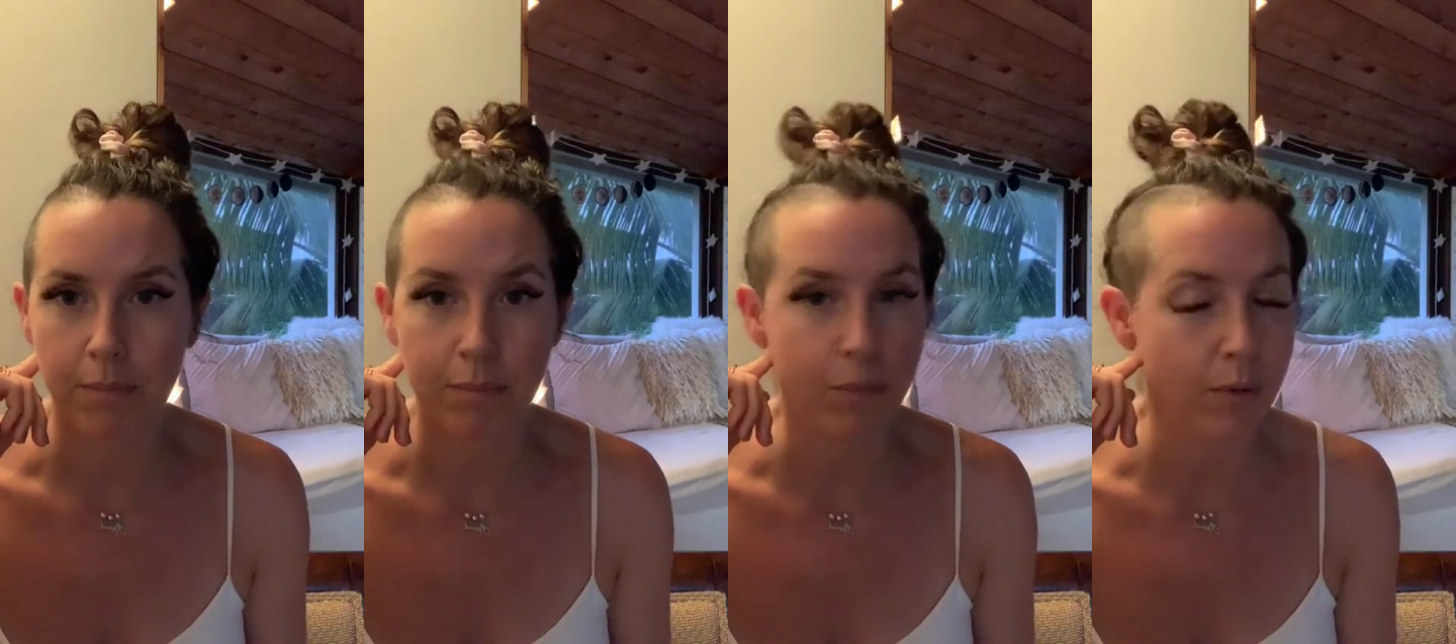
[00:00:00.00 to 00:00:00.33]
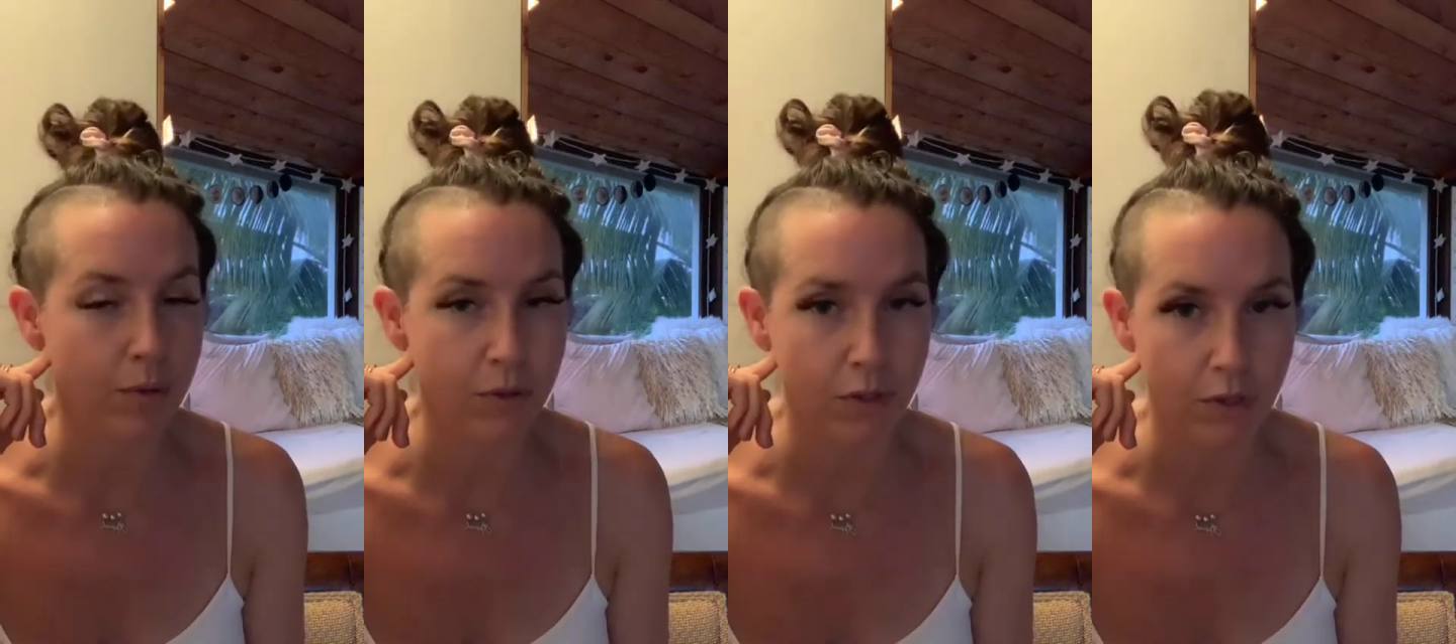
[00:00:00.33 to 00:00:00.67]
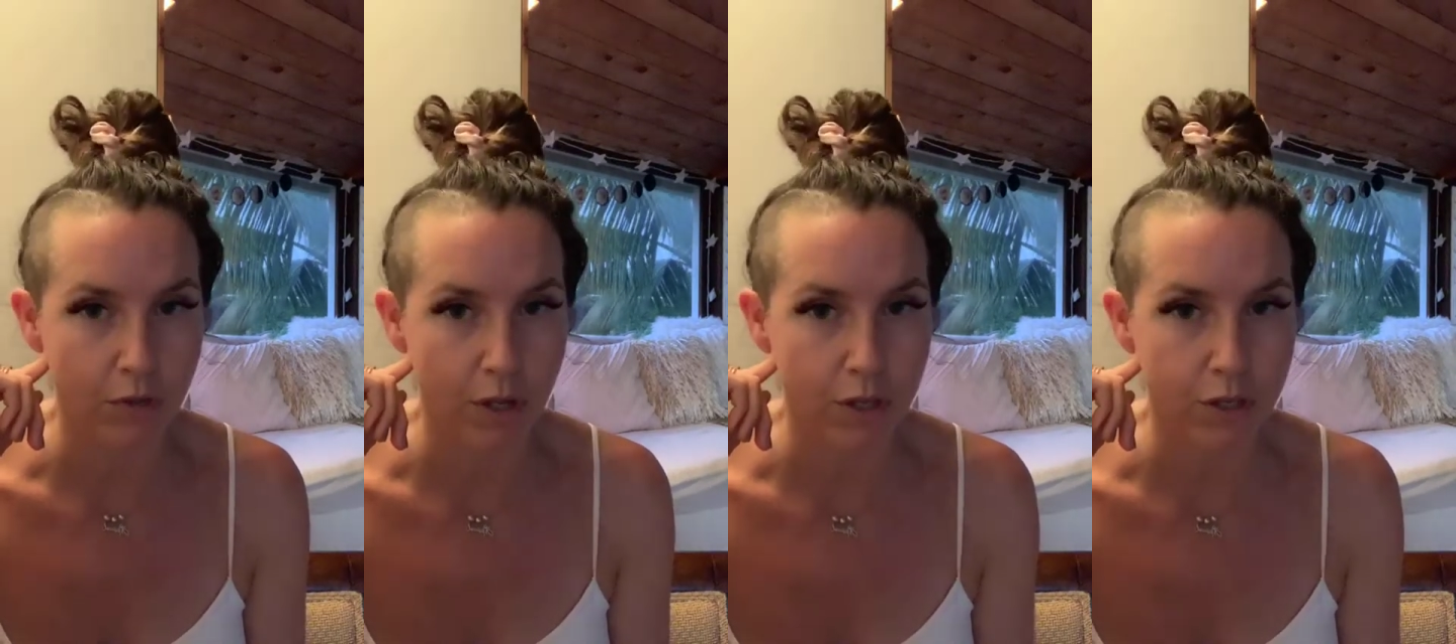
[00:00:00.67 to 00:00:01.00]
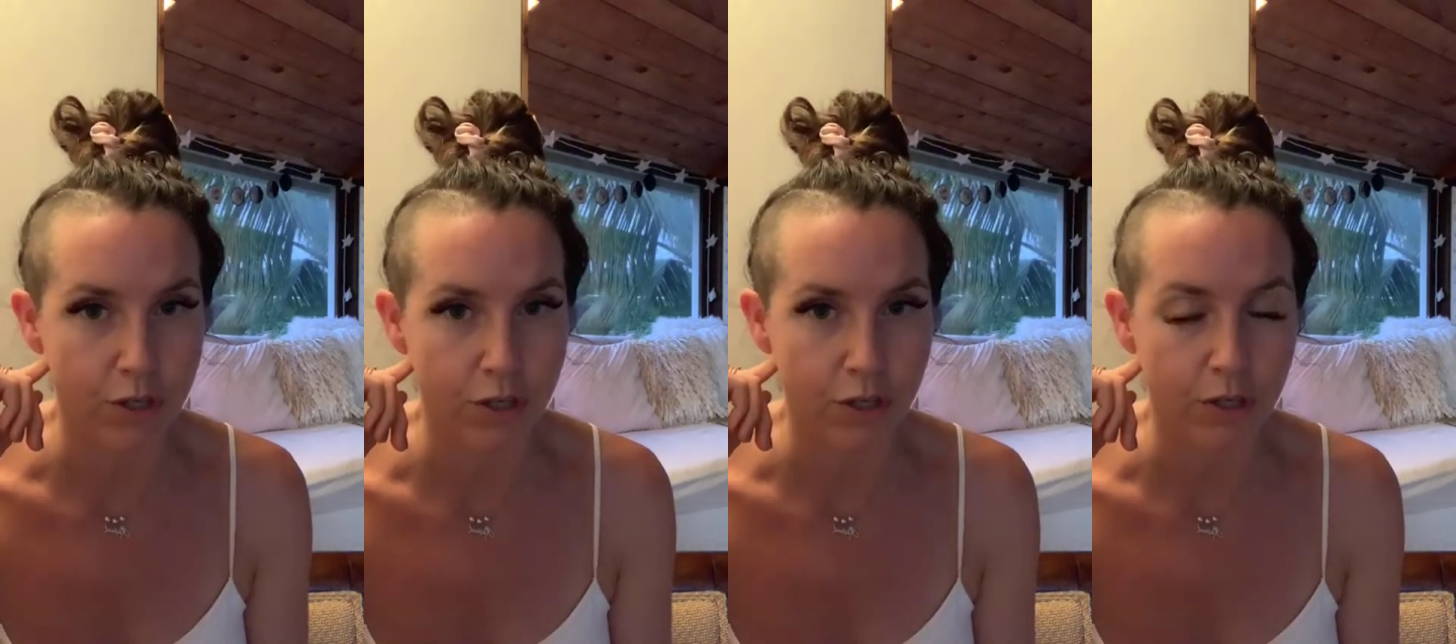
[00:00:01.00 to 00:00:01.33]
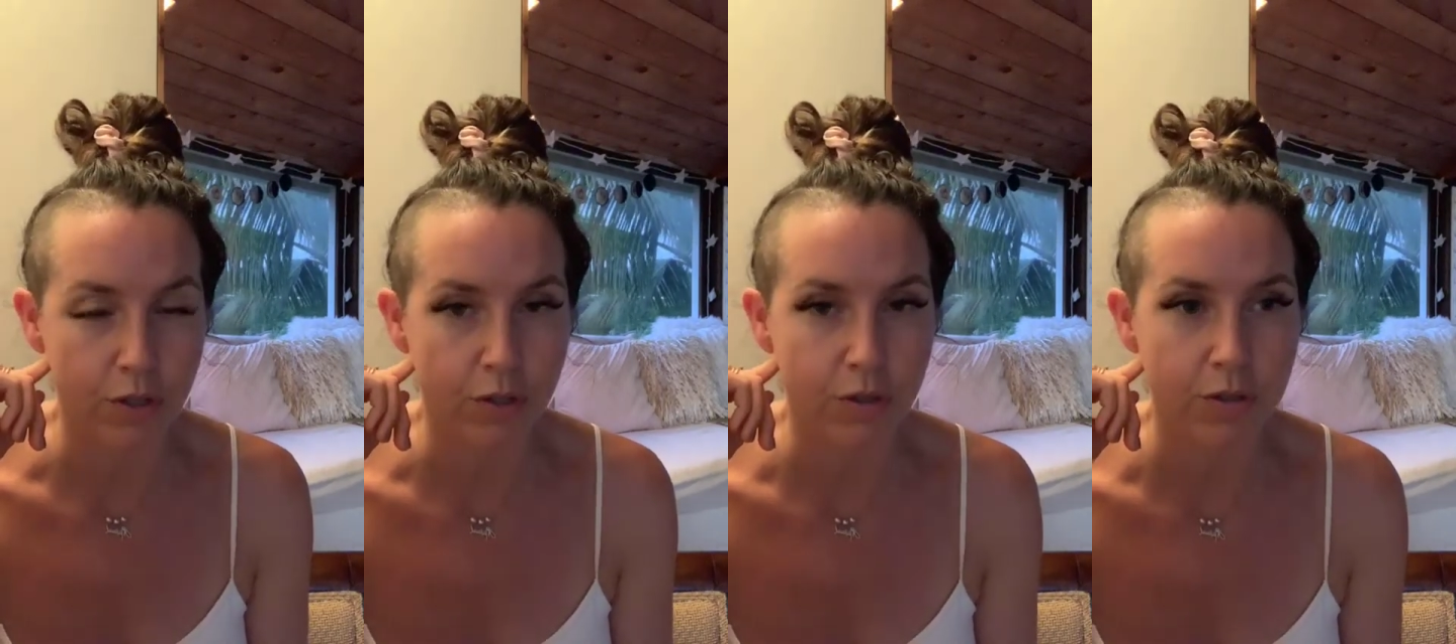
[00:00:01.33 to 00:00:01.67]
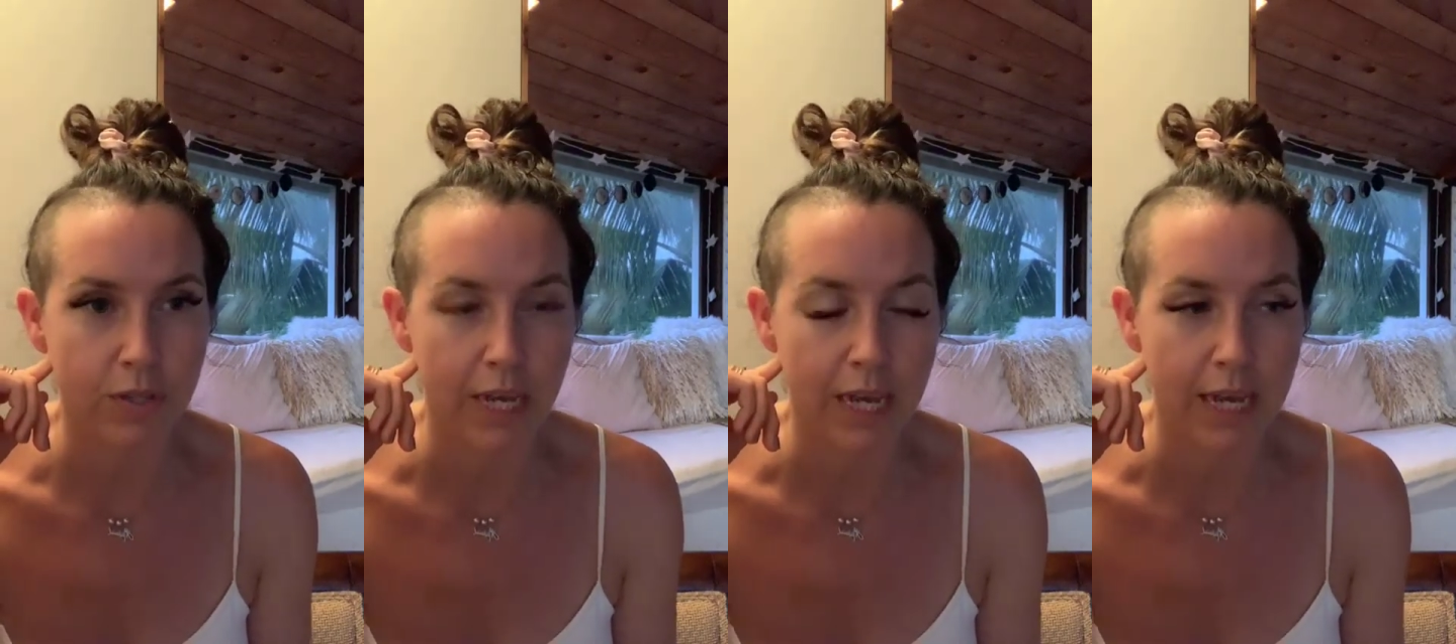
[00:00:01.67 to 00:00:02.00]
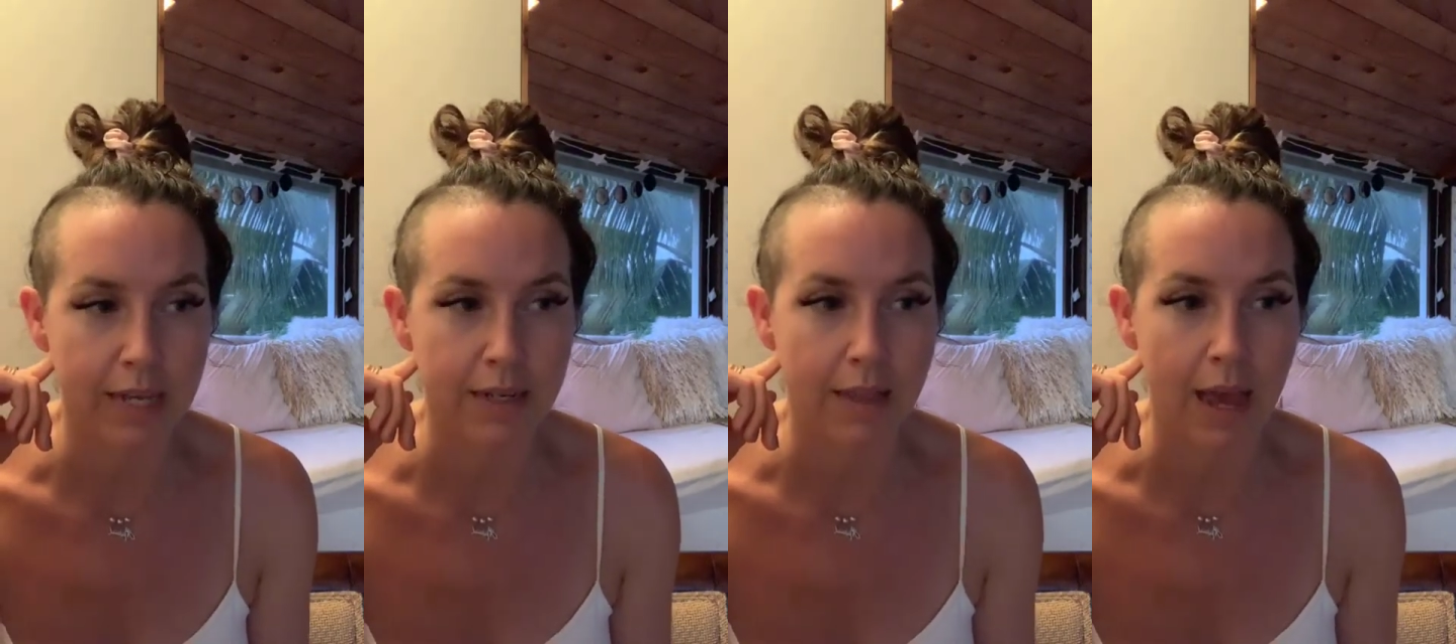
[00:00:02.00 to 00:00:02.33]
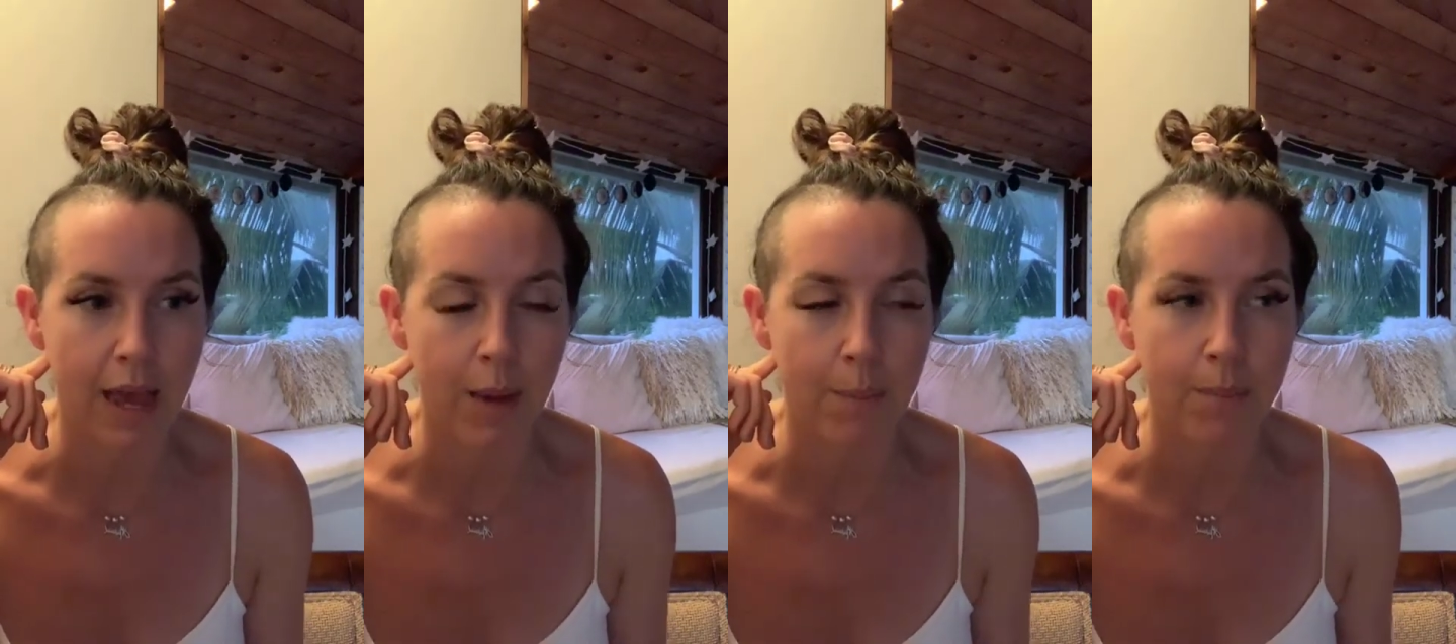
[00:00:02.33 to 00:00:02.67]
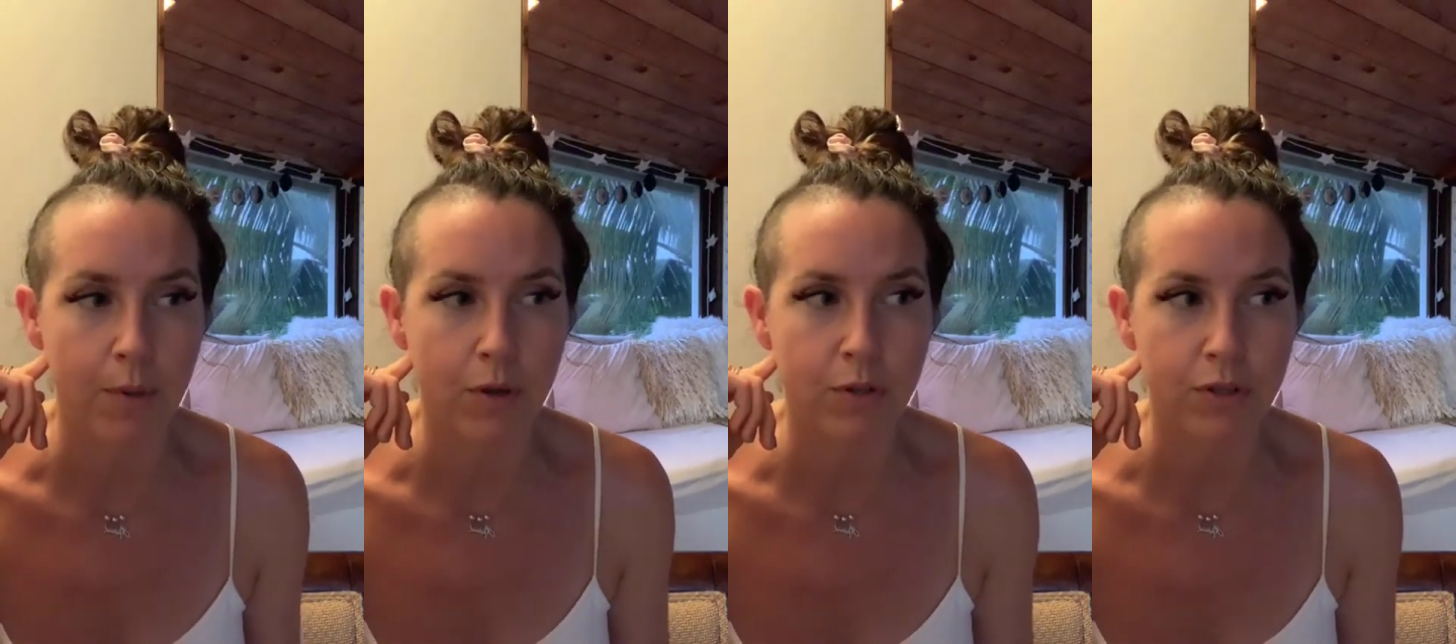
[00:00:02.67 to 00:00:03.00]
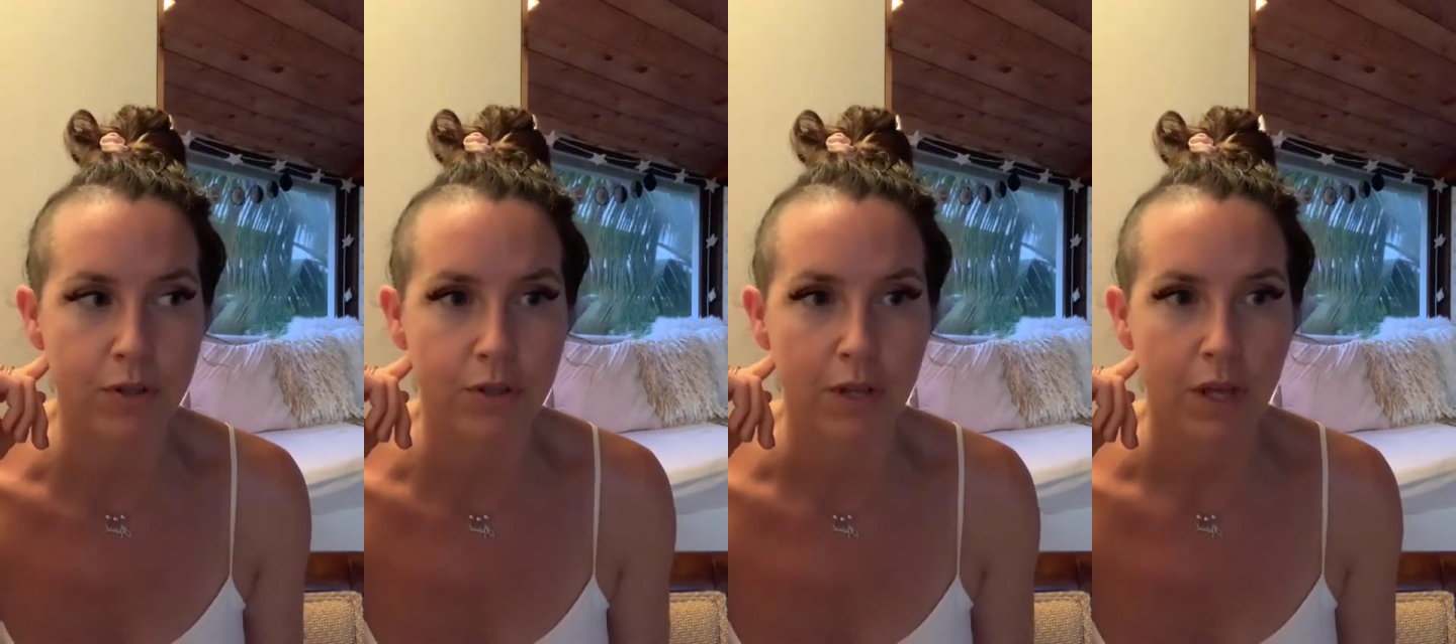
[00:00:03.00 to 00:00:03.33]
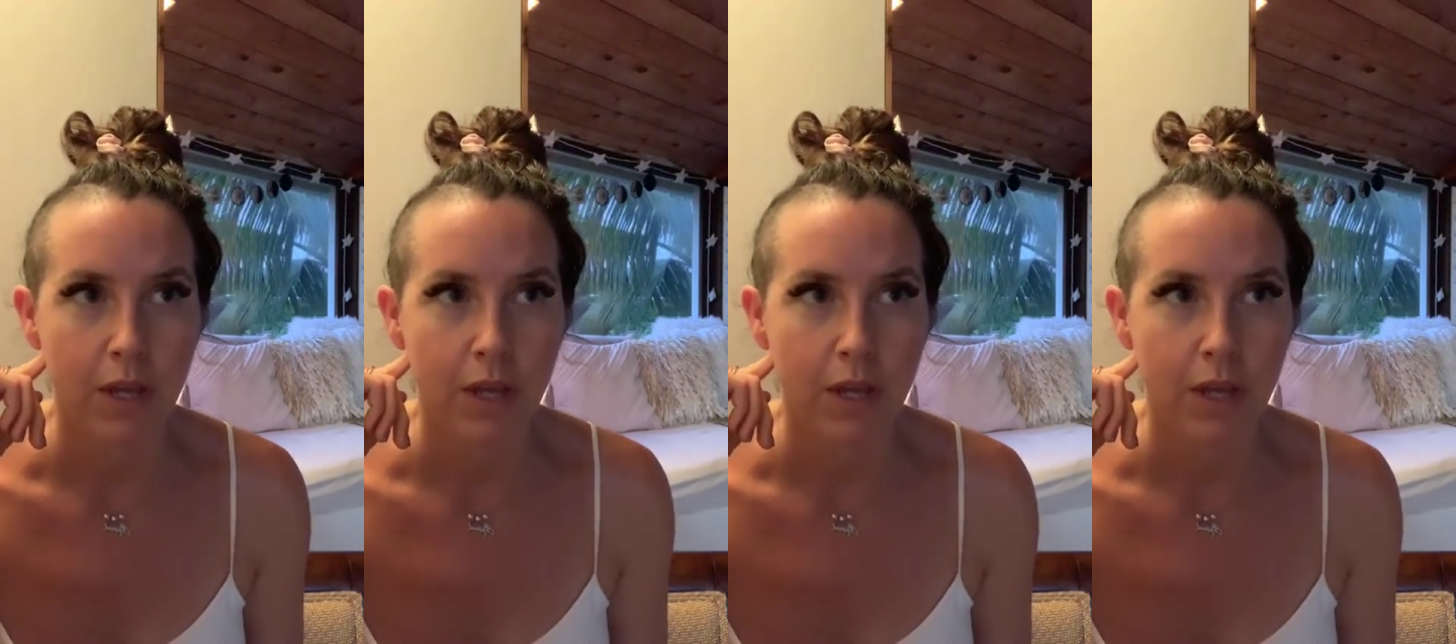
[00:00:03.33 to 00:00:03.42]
astrologers use, and that most